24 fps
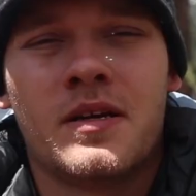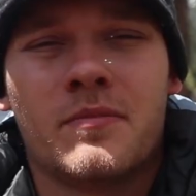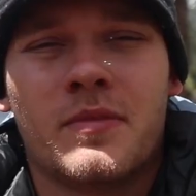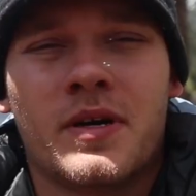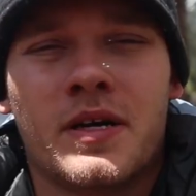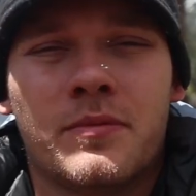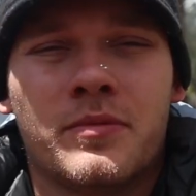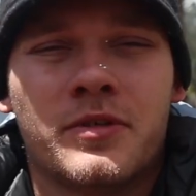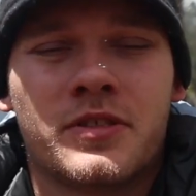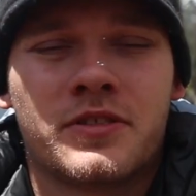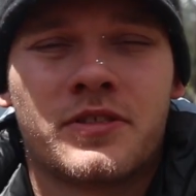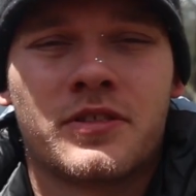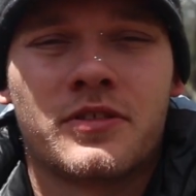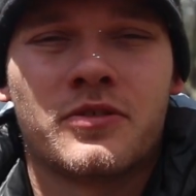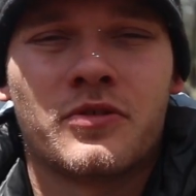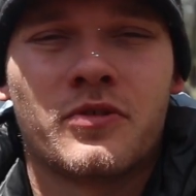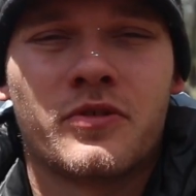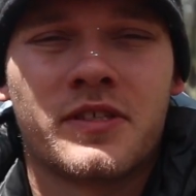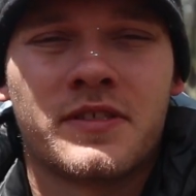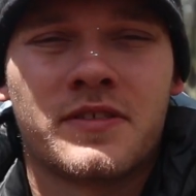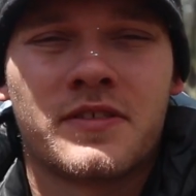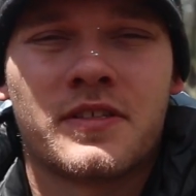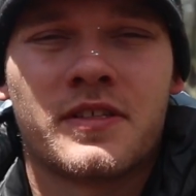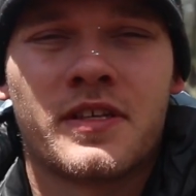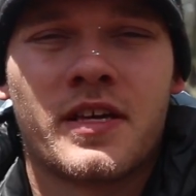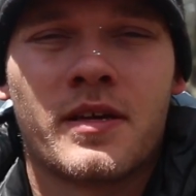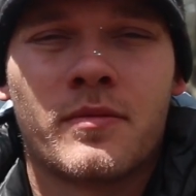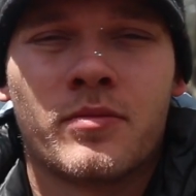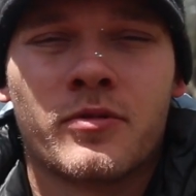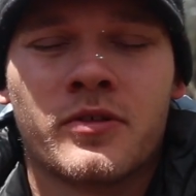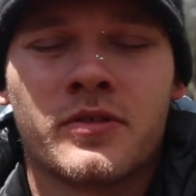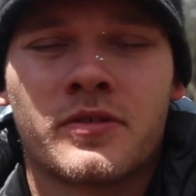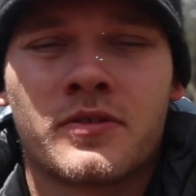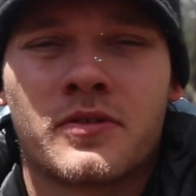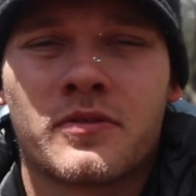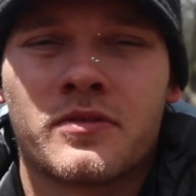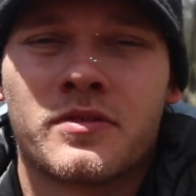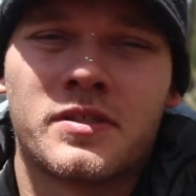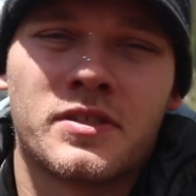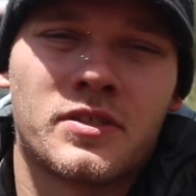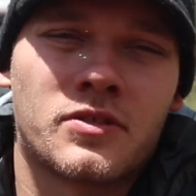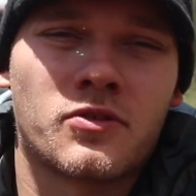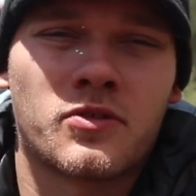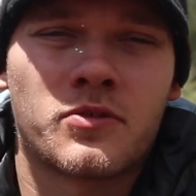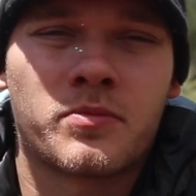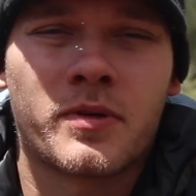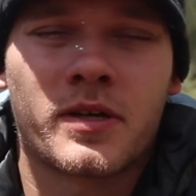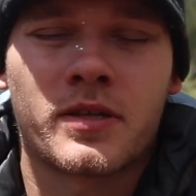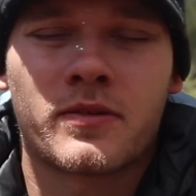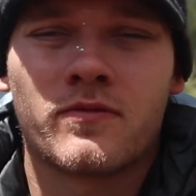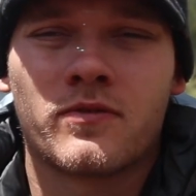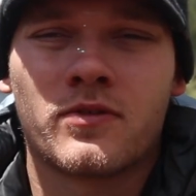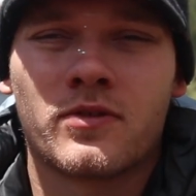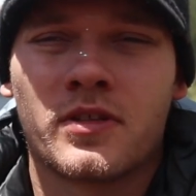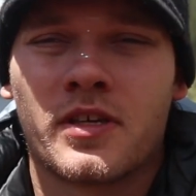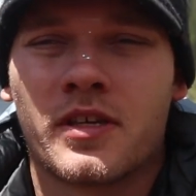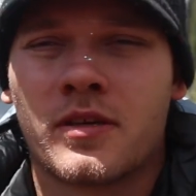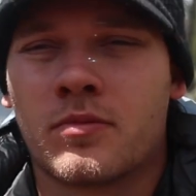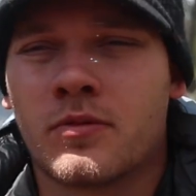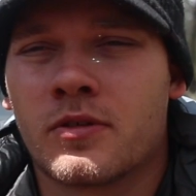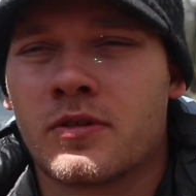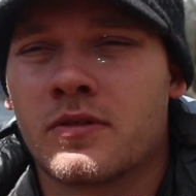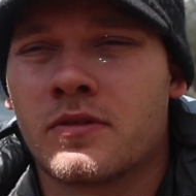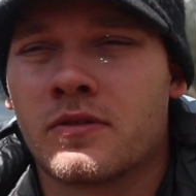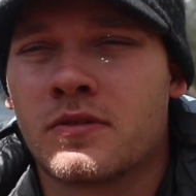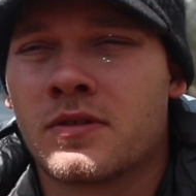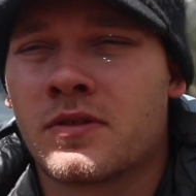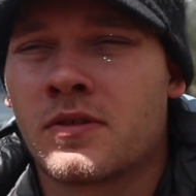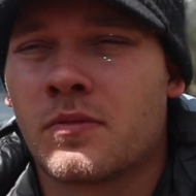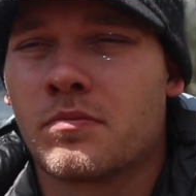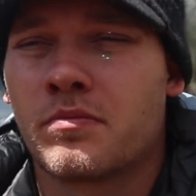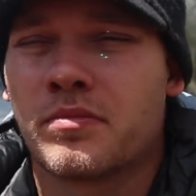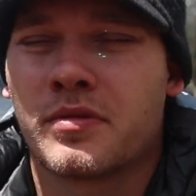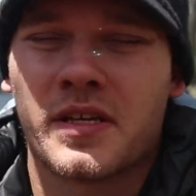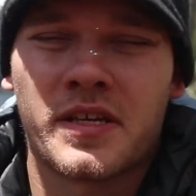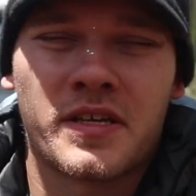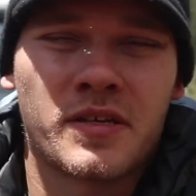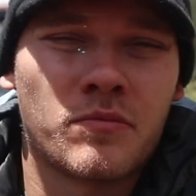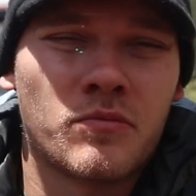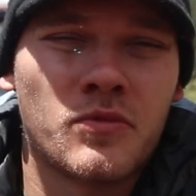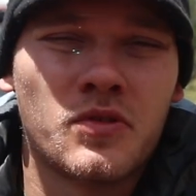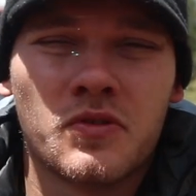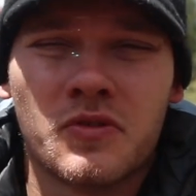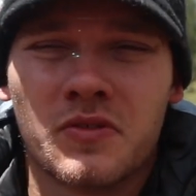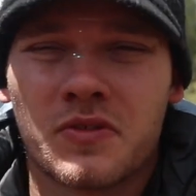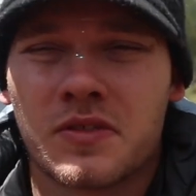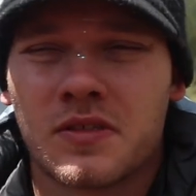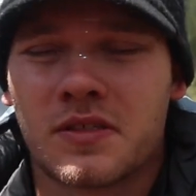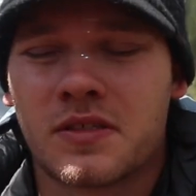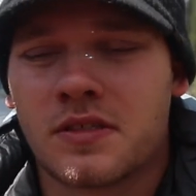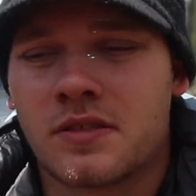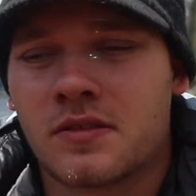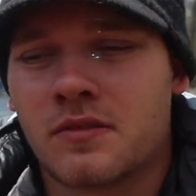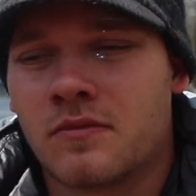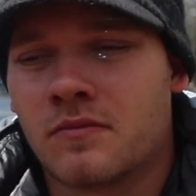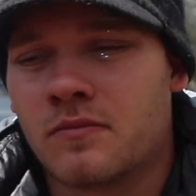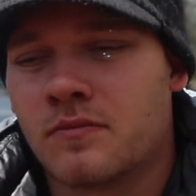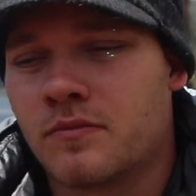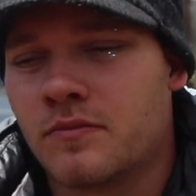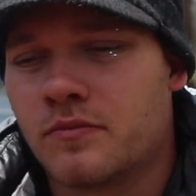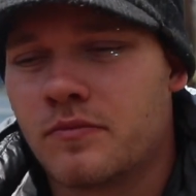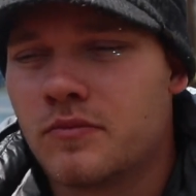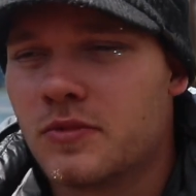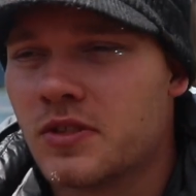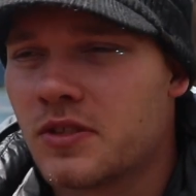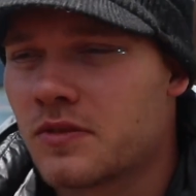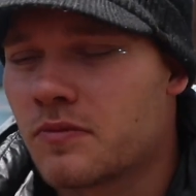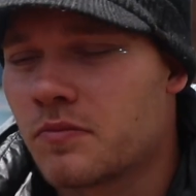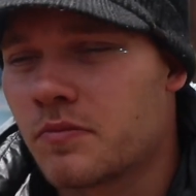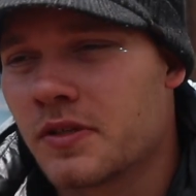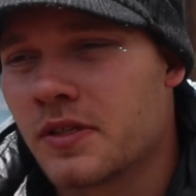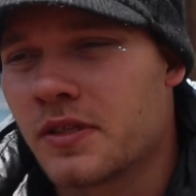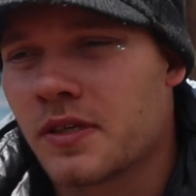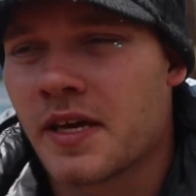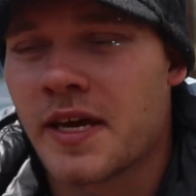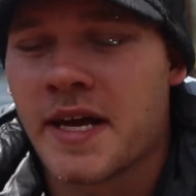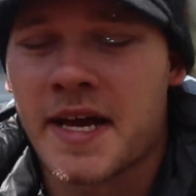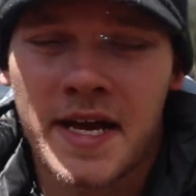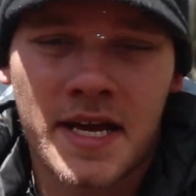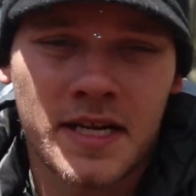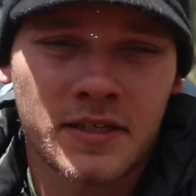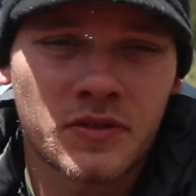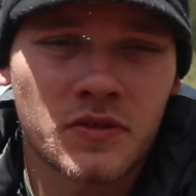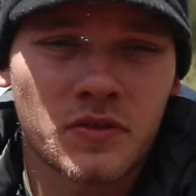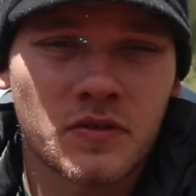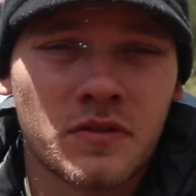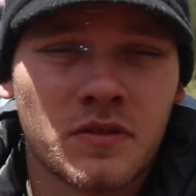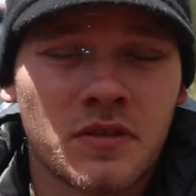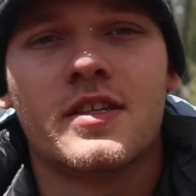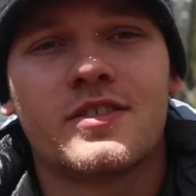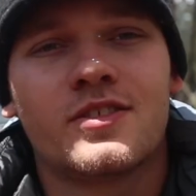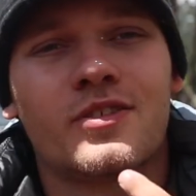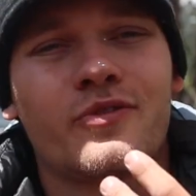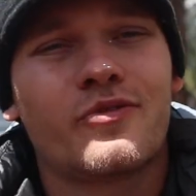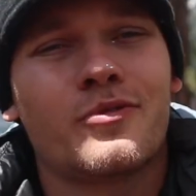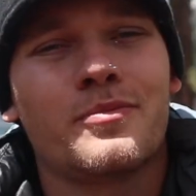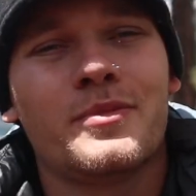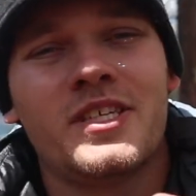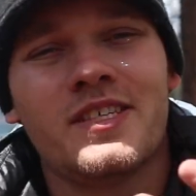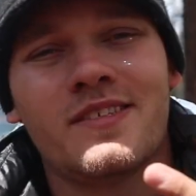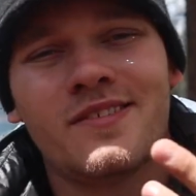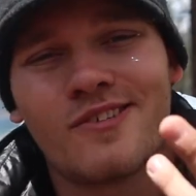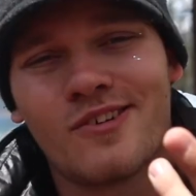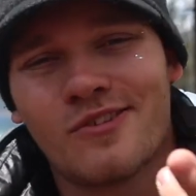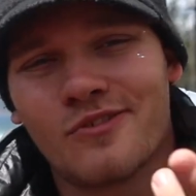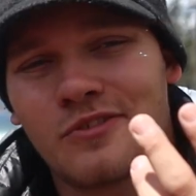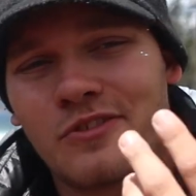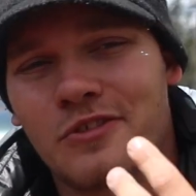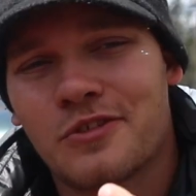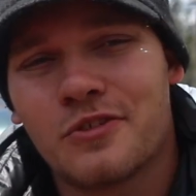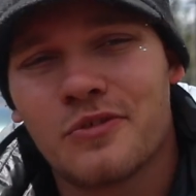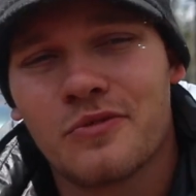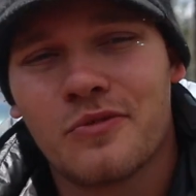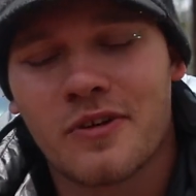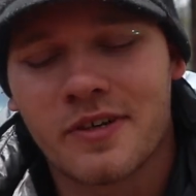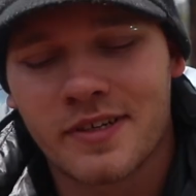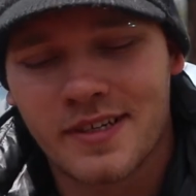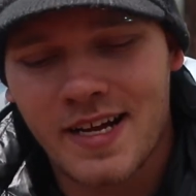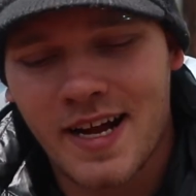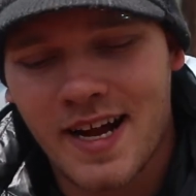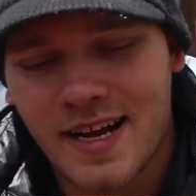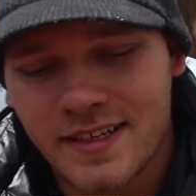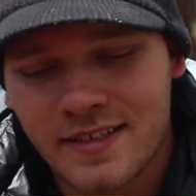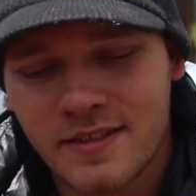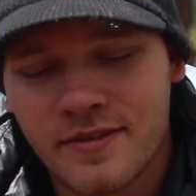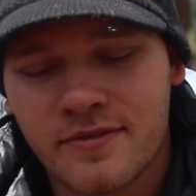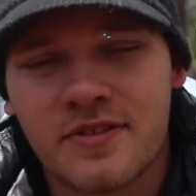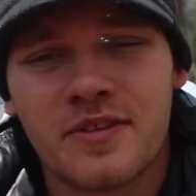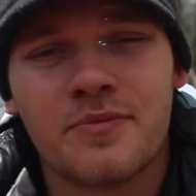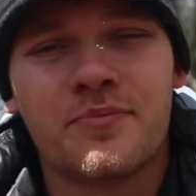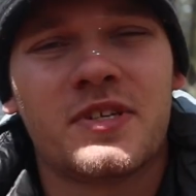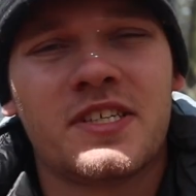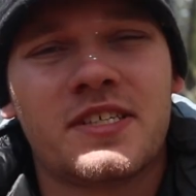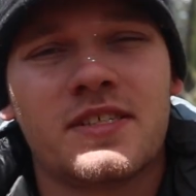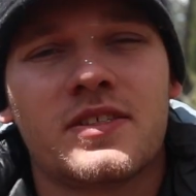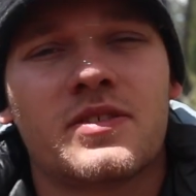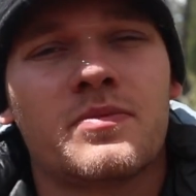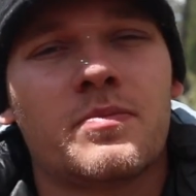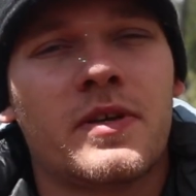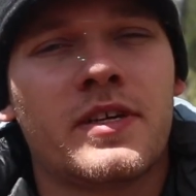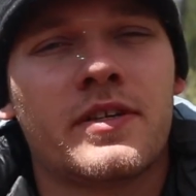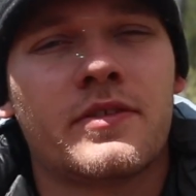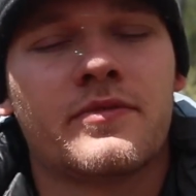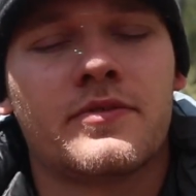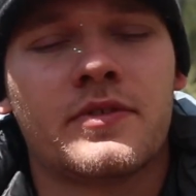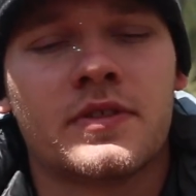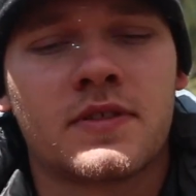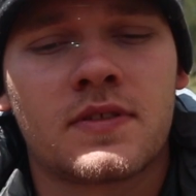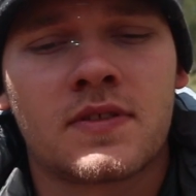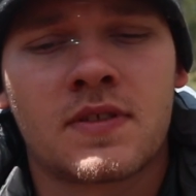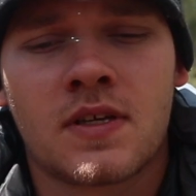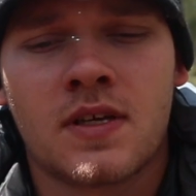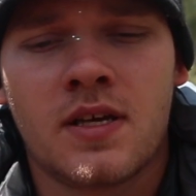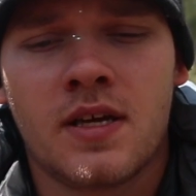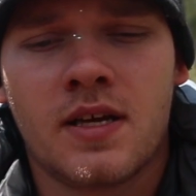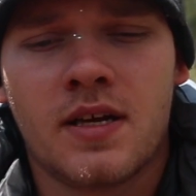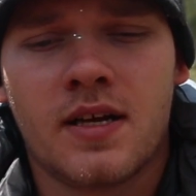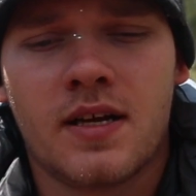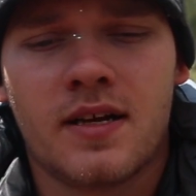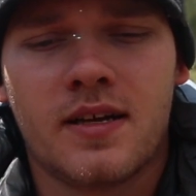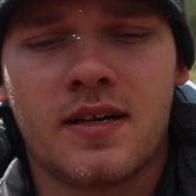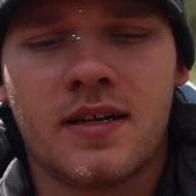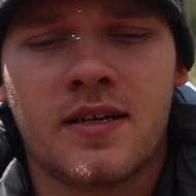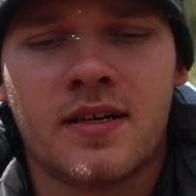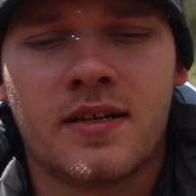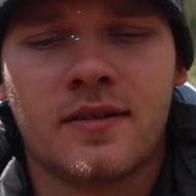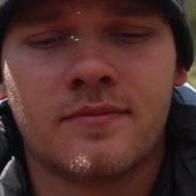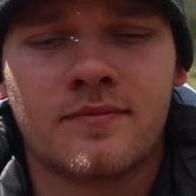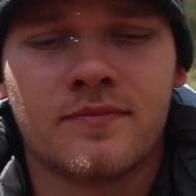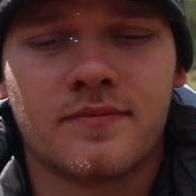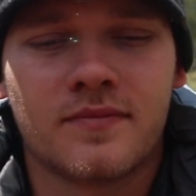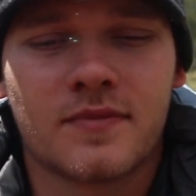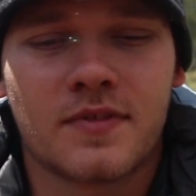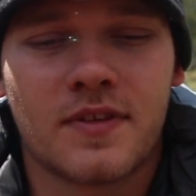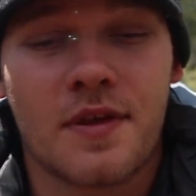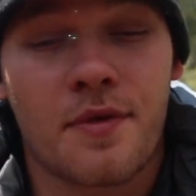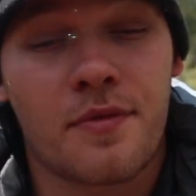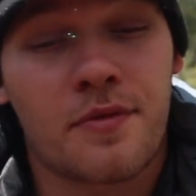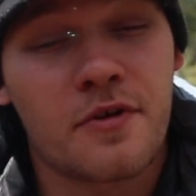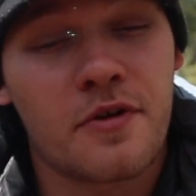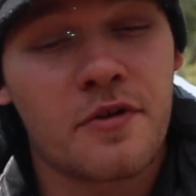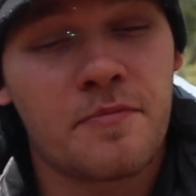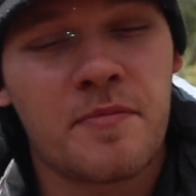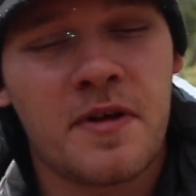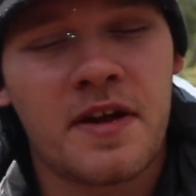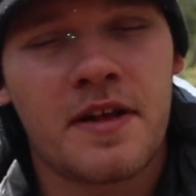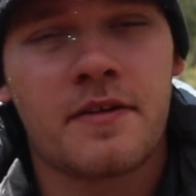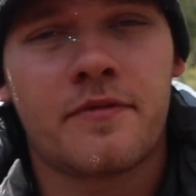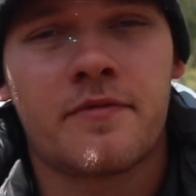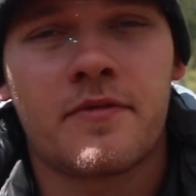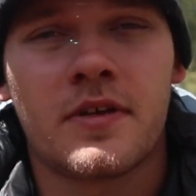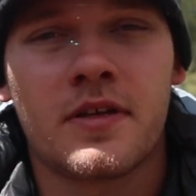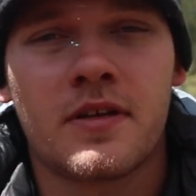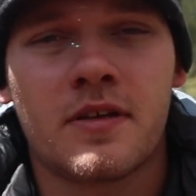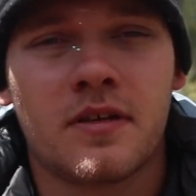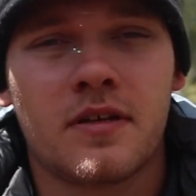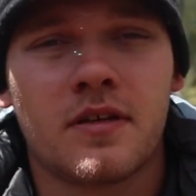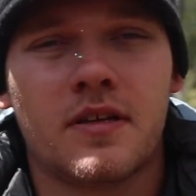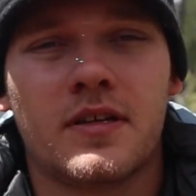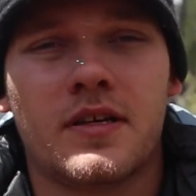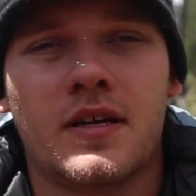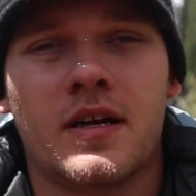by a bunch of noisy neighbors or disrespectful neighbors playing music and just being a hassle. So for me, those two are kind of the biggest benefits. The third benefit